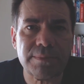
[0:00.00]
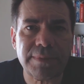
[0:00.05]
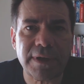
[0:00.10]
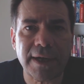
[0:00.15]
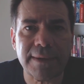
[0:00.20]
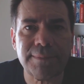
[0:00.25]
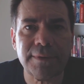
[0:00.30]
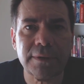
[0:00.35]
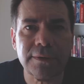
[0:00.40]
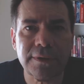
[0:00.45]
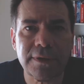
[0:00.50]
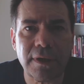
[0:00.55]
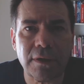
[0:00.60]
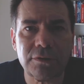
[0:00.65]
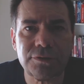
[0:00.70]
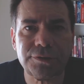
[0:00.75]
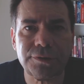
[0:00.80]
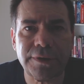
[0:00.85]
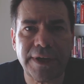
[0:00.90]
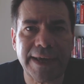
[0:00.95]
the popular
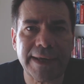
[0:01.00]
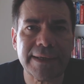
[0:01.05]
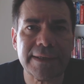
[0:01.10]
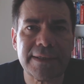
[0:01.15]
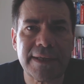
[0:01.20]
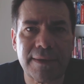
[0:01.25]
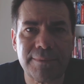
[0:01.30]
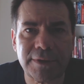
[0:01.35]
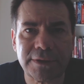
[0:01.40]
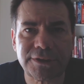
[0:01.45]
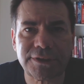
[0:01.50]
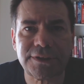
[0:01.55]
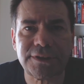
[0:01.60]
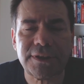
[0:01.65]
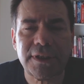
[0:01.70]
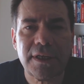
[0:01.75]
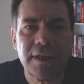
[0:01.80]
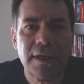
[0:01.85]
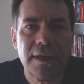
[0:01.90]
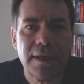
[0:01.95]
culture,
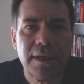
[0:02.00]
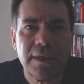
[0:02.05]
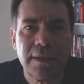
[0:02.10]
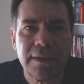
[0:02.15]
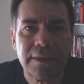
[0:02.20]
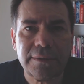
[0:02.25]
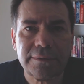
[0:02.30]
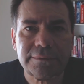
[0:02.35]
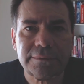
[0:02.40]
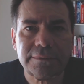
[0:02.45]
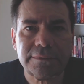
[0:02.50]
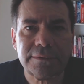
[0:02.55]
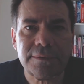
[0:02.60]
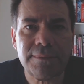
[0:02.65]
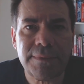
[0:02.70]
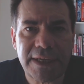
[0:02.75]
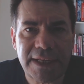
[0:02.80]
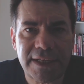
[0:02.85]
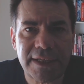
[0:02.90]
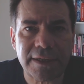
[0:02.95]
academics,
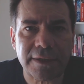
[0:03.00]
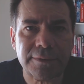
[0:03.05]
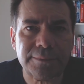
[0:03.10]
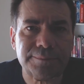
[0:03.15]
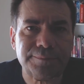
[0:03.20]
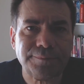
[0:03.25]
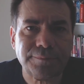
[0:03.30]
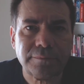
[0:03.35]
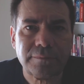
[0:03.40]
media.